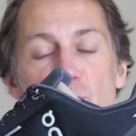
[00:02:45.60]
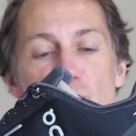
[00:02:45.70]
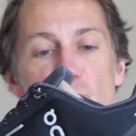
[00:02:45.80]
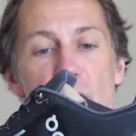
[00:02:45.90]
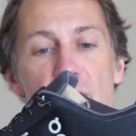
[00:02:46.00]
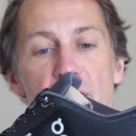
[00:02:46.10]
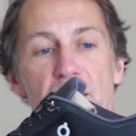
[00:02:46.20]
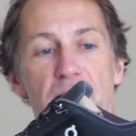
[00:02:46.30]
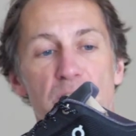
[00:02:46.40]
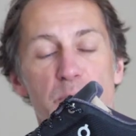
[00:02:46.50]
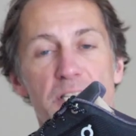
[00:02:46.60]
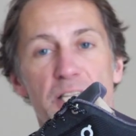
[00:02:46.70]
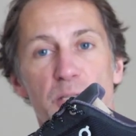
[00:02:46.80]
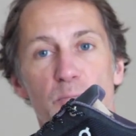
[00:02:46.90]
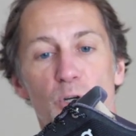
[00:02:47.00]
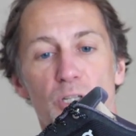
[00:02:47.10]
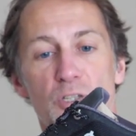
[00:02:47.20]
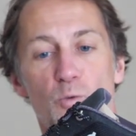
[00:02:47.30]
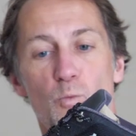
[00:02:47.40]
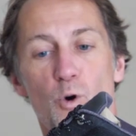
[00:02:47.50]
as well. This particular model
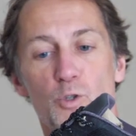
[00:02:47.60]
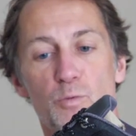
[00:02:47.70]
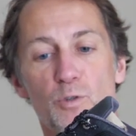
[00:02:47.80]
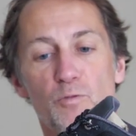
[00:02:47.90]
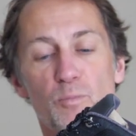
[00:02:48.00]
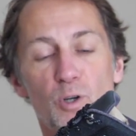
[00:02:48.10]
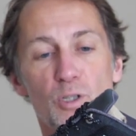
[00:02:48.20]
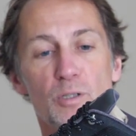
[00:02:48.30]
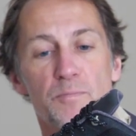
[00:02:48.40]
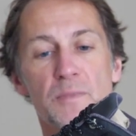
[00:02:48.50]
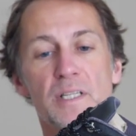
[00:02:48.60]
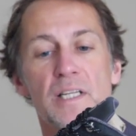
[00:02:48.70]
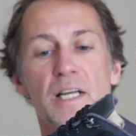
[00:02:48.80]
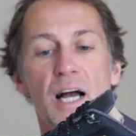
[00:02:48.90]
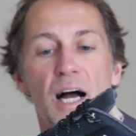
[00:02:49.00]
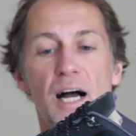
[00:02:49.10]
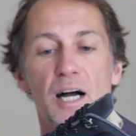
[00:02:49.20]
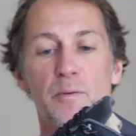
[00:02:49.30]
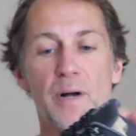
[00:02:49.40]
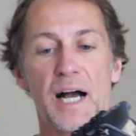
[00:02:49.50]
is a waterproof model,
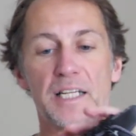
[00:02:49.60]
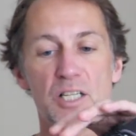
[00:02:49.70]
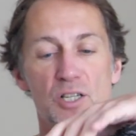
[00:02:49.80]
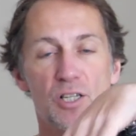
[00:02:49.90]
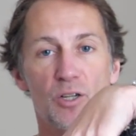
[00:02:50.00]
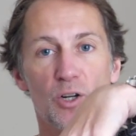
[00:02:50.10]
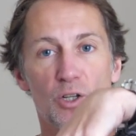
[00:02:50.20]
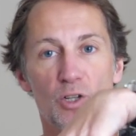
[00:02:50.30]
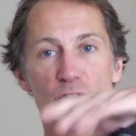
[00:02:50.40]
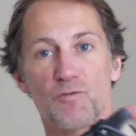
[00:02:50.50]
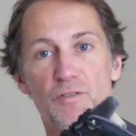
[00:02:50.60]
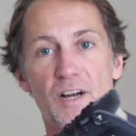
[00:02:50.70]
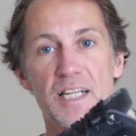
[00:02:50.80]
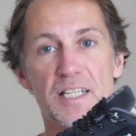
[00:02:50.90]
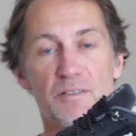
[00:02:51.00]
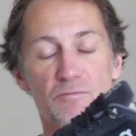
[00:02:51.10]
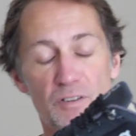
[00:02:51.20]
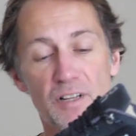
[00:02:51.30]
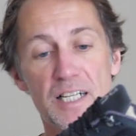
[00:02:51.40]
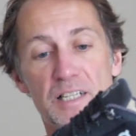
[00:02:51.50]
and it's got lots of
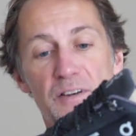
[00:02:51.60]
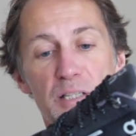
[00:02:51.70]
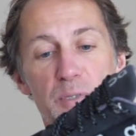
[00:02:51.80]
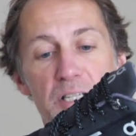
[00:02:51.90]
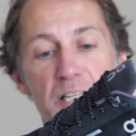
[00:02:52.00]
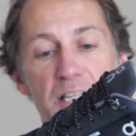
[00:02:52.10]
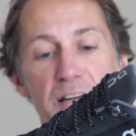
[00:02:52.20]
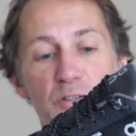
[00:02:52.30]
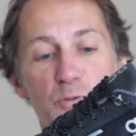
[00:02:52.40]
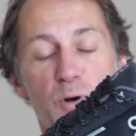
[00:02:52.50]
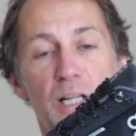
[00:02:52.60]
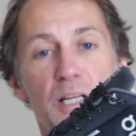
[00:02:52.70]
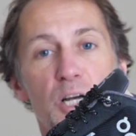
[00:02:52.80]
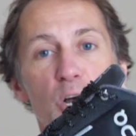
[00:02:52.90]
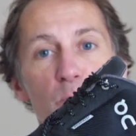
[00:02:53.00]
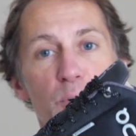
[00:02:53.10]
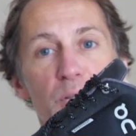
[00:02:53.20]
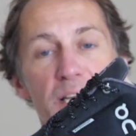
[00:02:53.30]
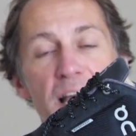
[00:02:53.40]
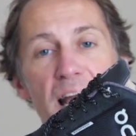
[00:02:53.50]
reflective elements in there as well. But
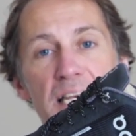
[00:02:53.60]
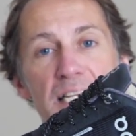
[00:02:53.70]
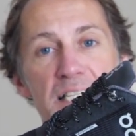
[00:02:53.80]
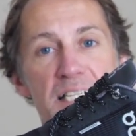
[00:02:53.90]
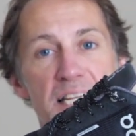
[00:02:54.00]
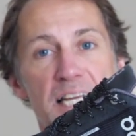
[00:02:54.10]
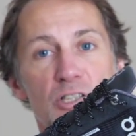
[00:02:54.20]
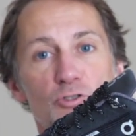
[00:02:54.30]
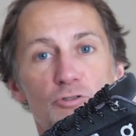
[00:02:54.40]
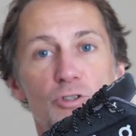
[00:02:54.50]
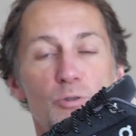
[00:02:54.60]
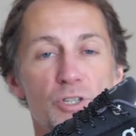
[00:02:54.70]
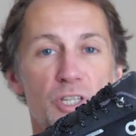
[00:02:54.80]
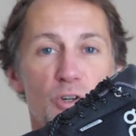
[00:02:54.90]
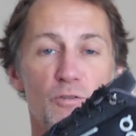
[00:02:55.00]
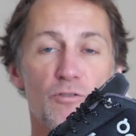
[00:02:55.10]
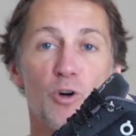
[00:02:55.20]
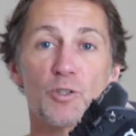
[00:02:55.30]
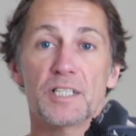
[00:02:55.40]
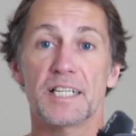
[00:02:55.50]
again, it stays true to the
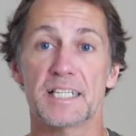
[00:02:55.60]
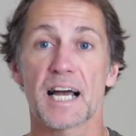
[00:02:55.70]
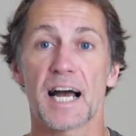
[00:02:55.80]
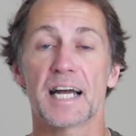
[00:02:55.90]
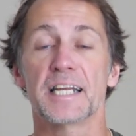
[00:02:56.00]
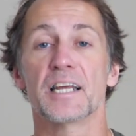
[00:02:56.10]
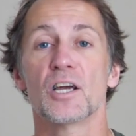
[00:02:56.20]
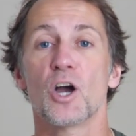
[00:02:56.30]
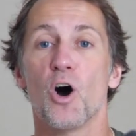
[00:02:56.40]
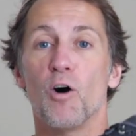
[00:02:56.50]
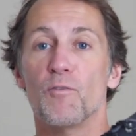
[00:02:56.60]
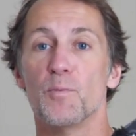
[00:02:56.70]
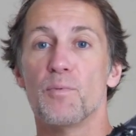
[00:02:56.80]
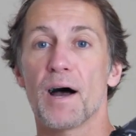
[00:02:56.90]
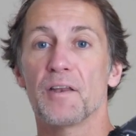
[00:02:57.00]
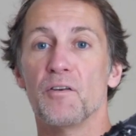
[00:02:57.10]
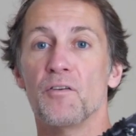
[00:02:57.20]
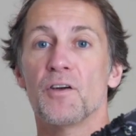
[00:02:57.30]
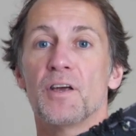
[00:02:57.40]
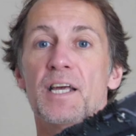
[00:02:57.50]
overall design of the
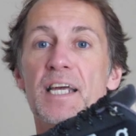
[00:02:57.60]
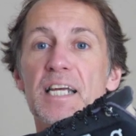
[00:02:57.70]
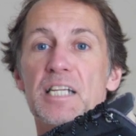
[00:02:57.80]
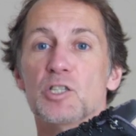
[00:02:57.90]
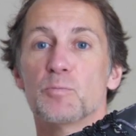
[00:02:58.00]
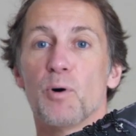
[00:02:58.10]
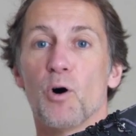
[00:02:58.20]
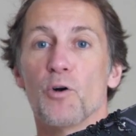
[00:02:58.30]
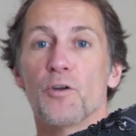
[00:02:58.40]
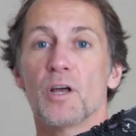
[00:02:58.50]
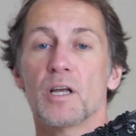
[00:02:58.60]
brand, each pod